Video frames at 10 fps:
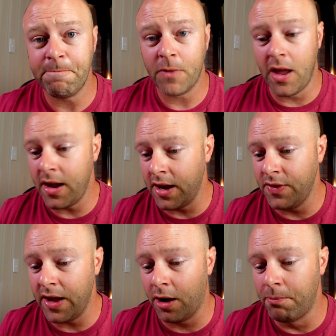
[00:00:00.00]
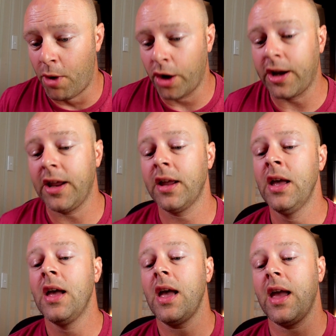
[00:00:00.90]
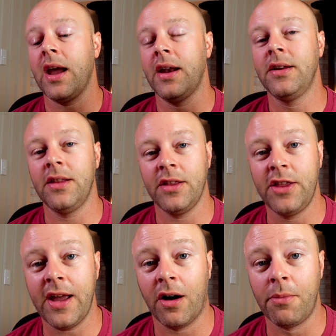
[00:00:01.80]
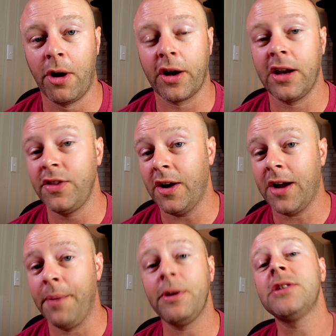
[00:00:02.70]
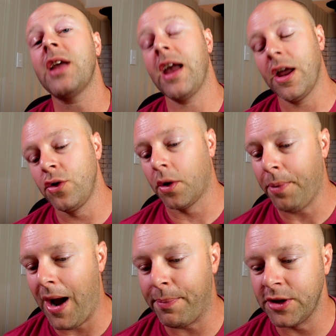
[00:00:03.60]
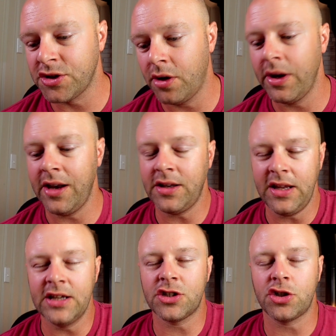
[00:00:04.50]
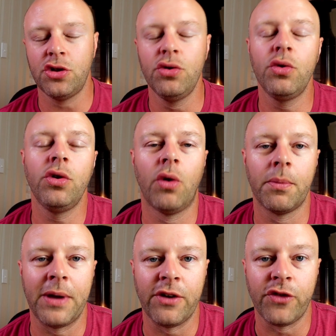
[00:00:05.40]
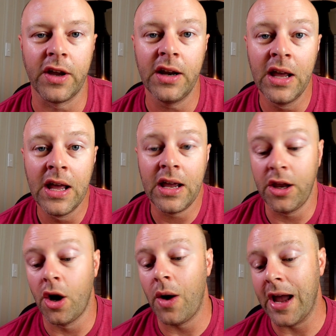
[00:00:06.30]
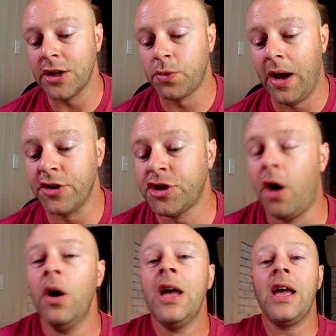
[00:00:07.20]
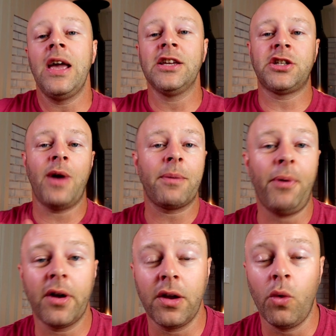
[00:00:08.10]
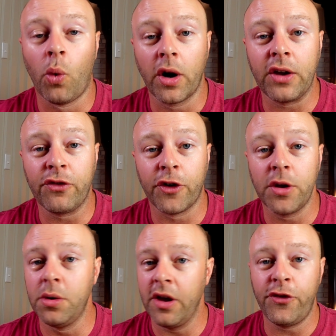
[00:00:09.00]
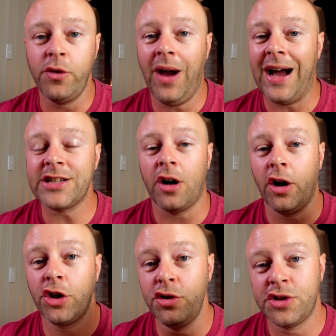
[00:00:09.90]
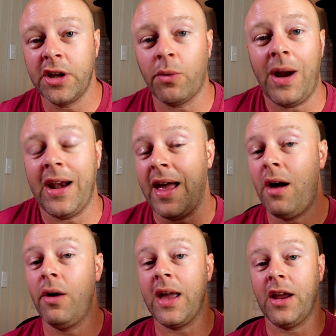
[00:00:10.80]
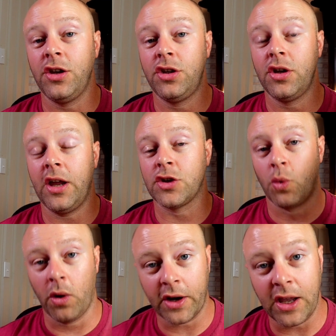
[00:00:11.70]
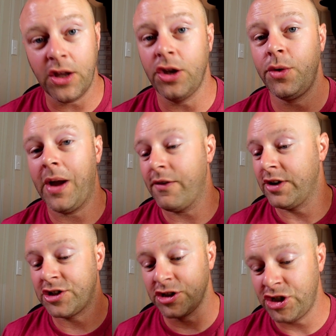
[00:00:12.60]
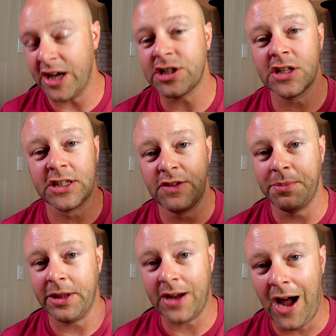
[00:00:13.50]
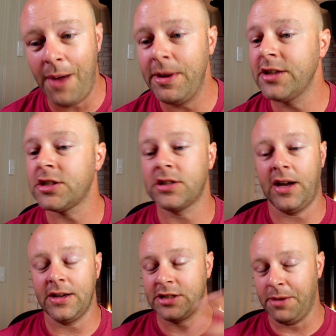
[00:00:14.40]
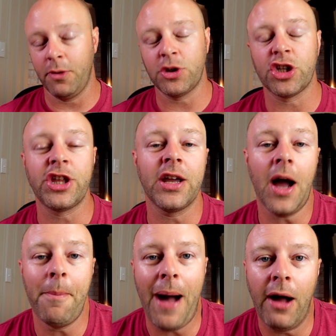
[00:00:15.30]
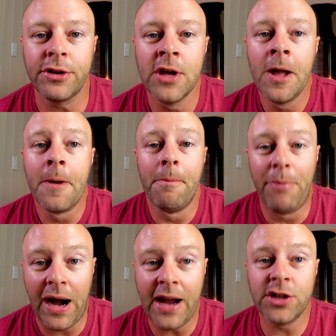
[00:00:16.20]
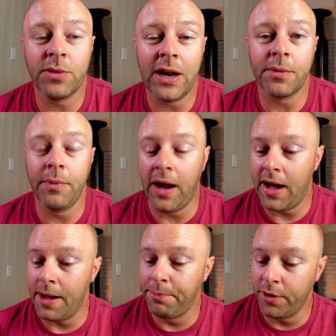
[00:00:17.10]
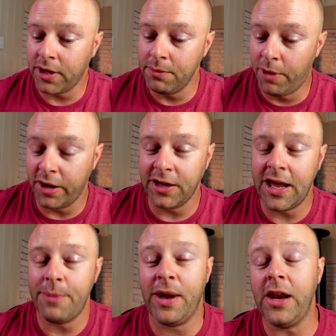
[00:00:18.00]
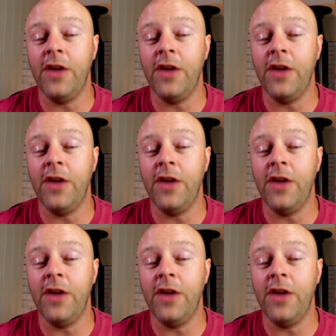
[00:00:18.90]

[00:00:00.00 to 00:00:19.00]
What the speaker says: And they are marketing, and they are marketing their companies and your property. So it is to your benefit, as well. So is direct booking working for you? If you guys are using it right now and it's working and you have any suggestions, leave them in the comments. Tell me what you think about my direct booking marketing campaign.